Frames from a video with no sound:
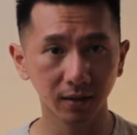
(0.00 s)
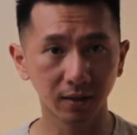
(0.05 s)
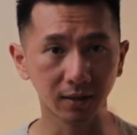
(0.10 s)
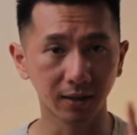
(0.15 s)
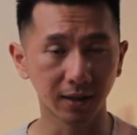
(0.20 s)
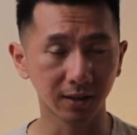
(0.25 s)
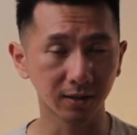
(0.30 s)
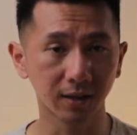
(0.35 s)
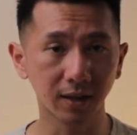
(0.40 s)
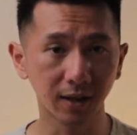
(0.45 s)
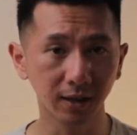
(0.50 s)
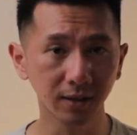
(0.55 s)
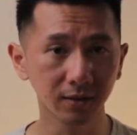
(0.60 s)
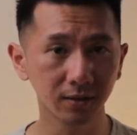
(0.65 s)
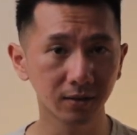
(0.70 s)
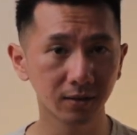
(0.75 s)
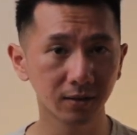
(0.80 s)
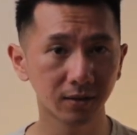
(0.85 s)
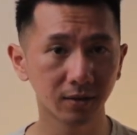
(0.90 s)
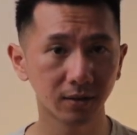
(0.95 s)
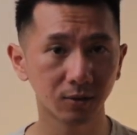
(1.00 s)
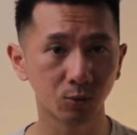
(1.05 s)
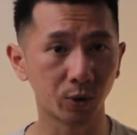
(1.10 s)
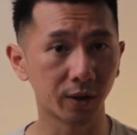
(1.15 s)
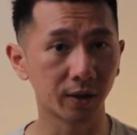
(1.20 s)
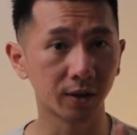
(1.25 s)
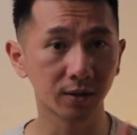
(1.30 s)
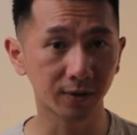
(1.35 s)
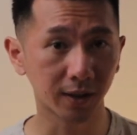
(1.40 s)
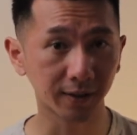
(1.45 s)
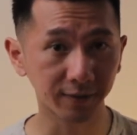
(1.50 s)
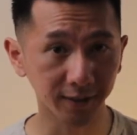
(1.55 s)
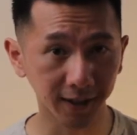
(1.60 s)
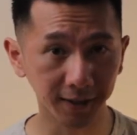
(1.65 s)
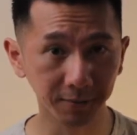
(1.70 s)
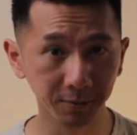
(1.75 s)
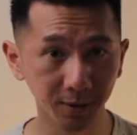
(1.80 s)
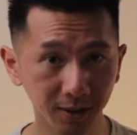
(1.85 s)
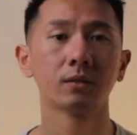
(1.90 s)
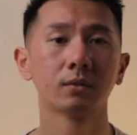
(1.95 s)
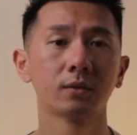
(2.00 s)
less slides, rehearse 5 times?